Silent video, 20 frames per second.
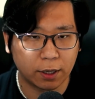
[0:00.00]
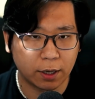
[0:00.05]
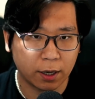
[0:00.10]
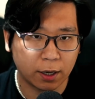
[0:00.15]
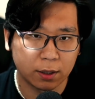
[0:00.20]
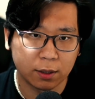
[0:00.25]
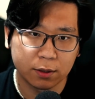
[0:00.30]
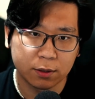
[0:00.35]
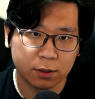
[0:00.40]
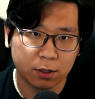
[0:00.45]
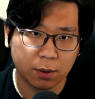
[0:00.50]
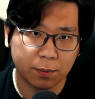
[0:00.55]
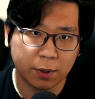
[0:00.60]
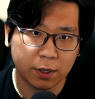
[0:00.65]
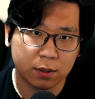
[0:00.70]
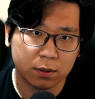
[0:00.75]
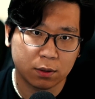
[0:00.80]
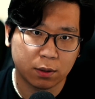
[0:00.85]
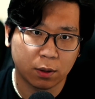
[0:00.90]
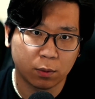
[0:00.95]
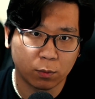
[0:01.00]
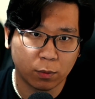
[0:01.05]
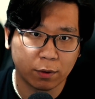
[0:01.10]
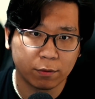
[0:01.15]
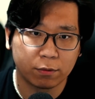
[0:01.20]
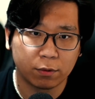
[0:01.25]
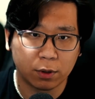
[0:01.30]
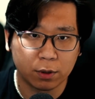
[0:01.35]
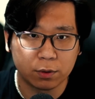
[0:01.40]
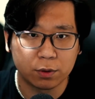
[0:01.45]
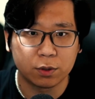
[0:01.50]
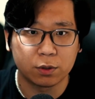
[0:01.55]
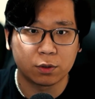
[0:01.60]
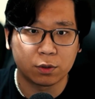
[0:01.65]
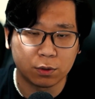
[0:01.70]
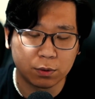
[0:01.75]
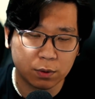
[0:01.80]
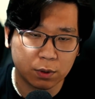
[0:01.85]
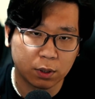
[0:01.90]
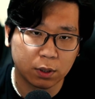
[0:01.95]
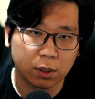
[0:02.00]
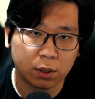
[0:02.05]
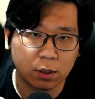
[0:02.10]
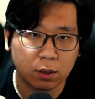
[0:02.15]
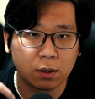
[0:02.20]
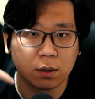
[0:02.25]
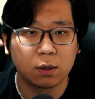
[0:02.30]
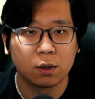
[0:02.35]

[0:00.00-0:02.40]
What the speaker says: headless CMS and Webflow, just choosing like